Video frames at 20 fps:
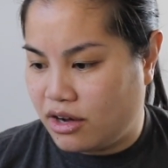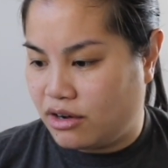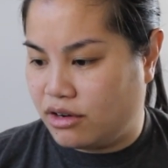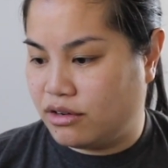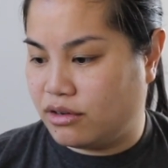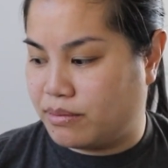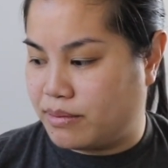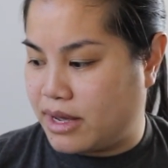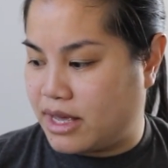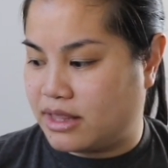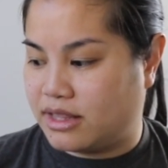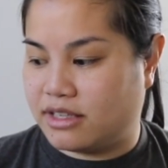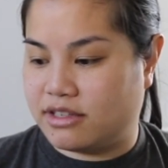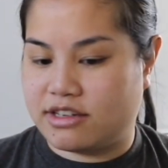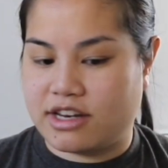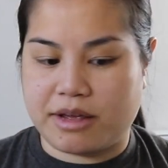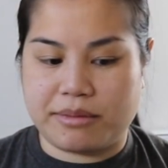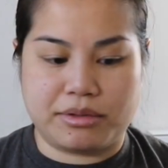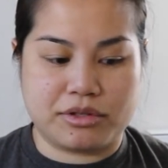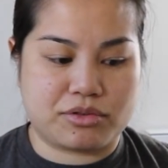Oh man, this
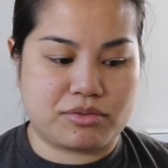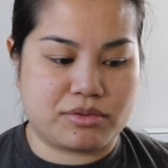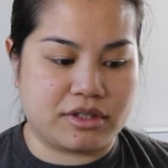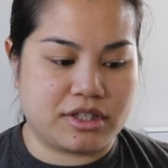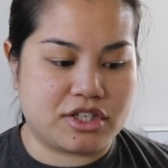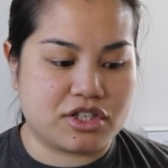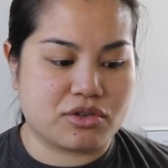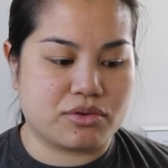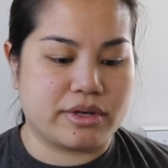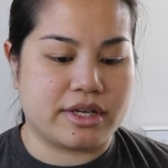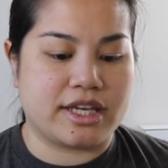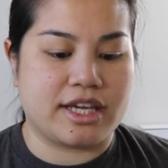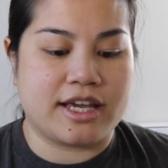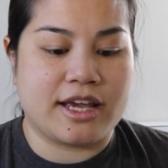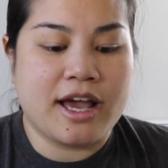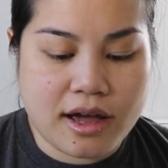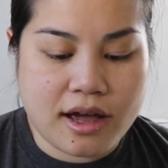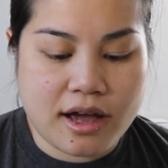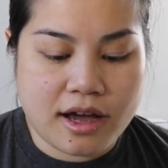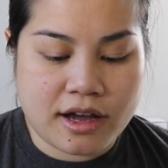table is really
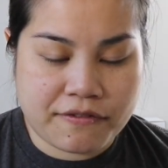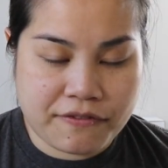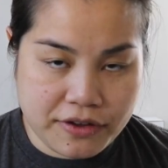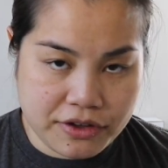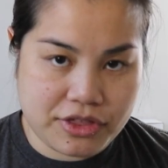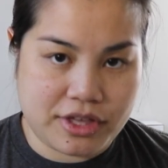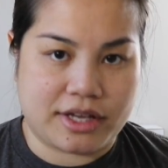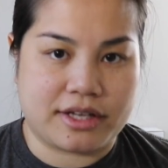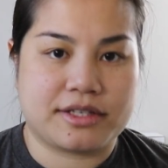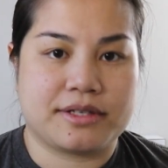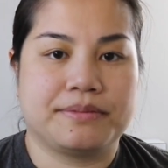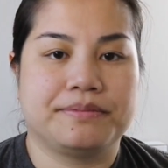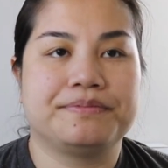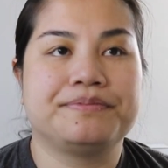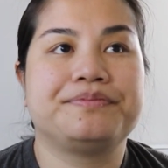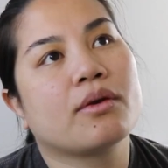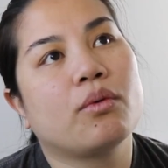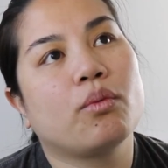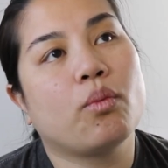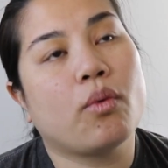squeaky. A few things.
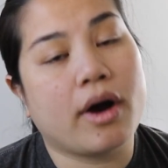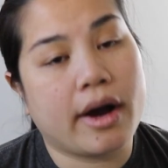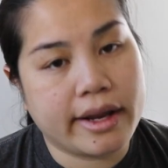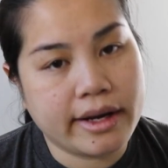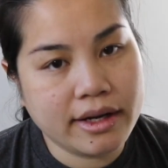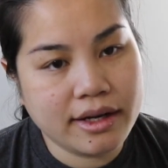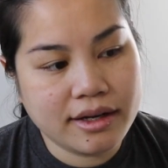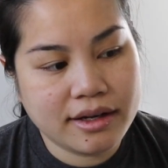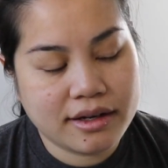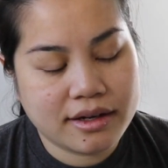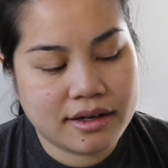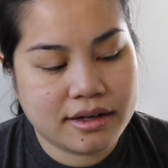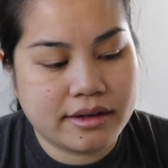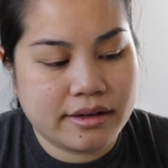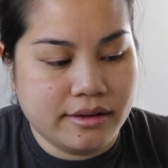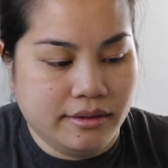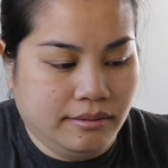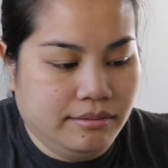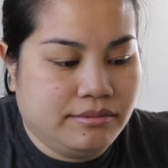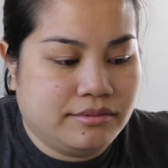One,
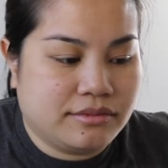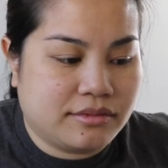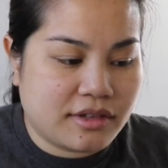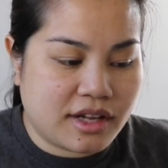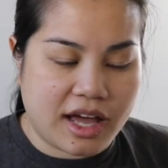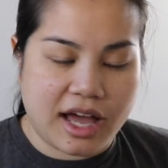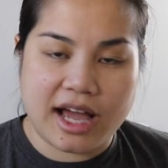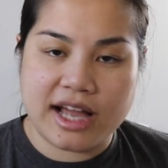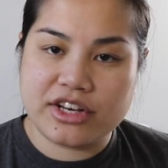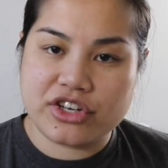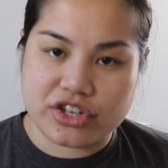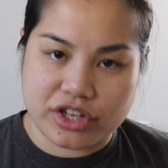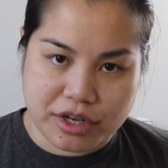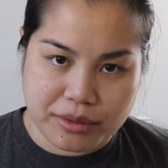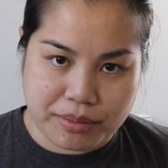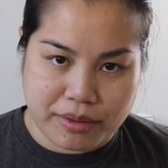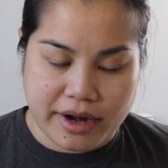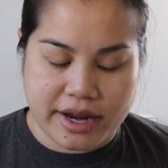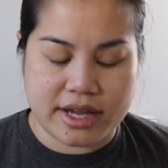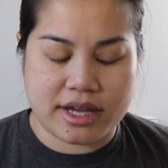I took
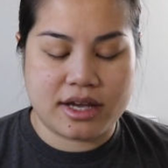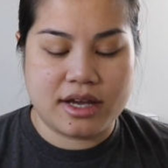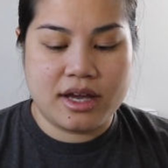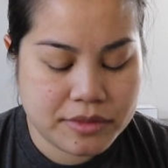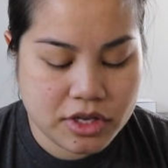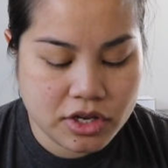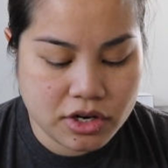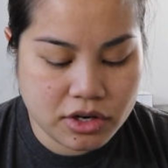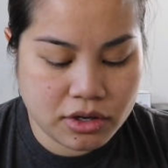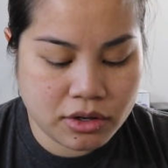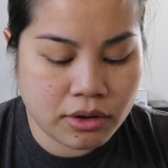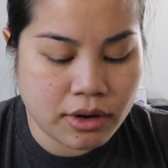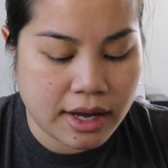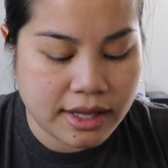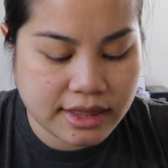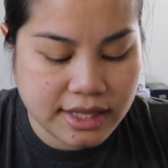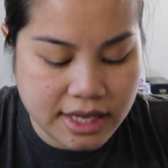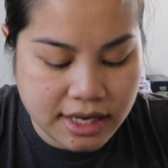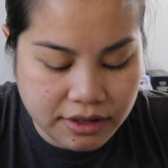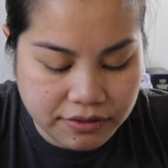a break. You know,
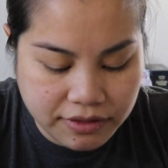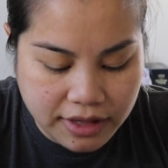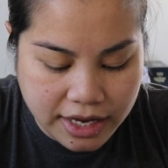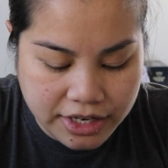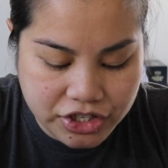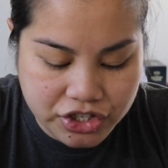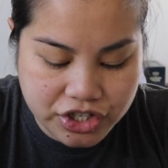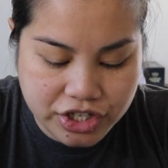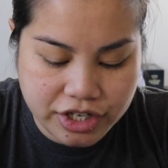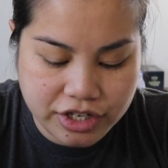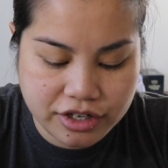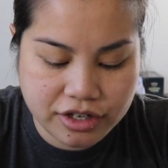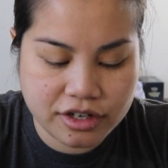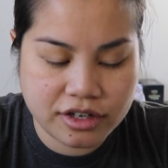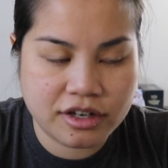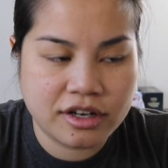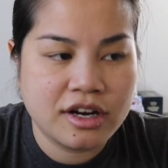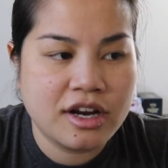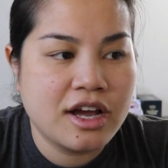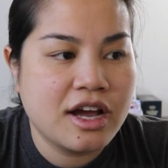at the end of last
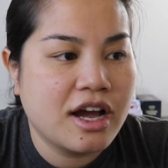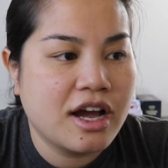year,